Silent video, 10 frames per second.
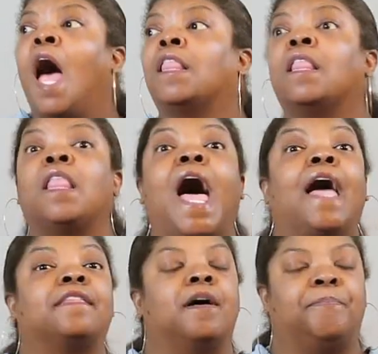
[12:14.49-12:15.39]
A
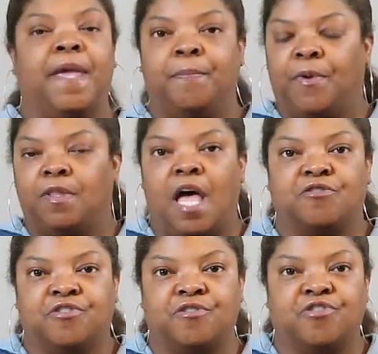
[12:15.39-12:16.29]
lot of people
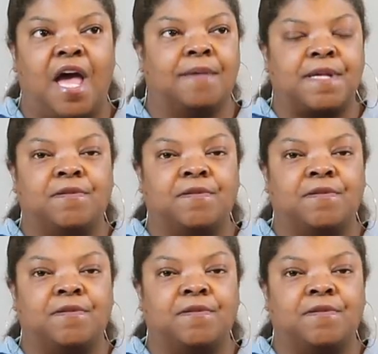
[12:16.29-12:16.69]
lost their jobs.